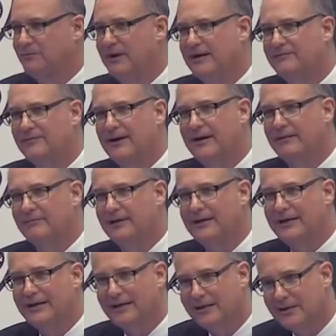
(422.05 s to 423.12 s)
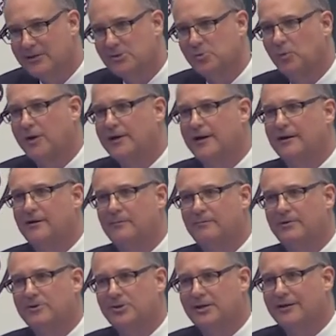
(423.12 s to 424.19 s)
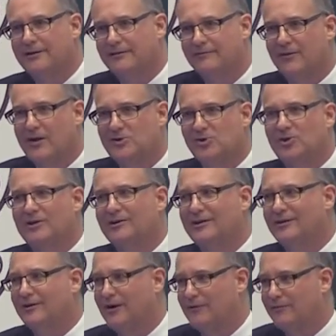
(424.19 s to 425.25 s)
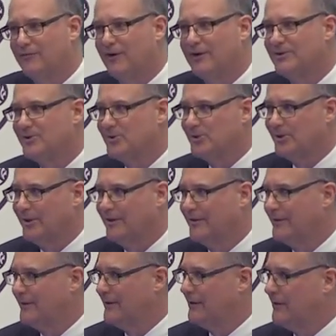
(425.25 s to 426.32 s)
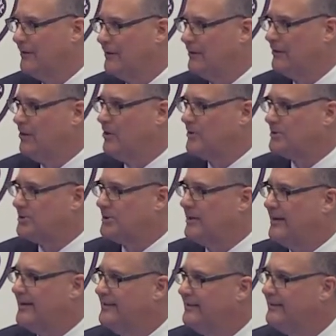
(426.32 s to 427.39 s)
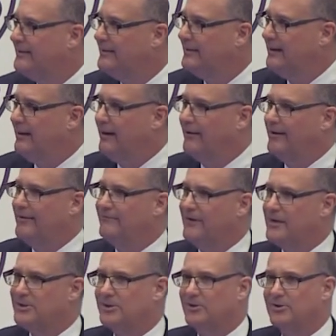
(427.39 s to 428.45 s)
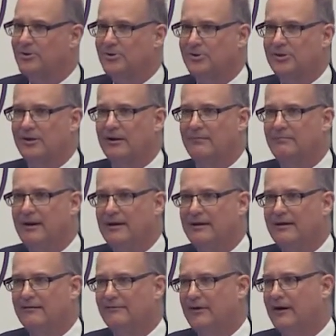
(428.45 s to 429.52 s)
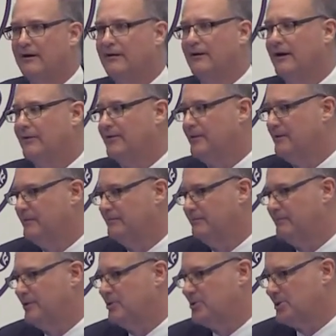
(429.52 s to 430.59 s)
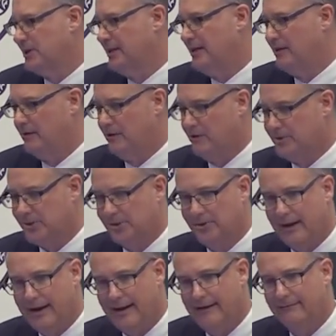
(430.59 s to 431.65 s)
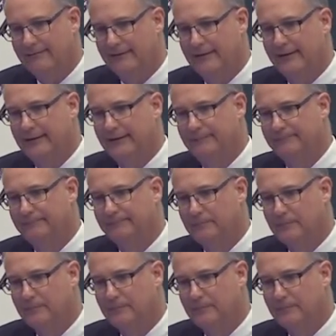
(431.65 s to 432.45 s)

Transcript: of my family is one hundred percent invested in our funds uh, alongside our investors. Uh, many of our other personnel also have uh,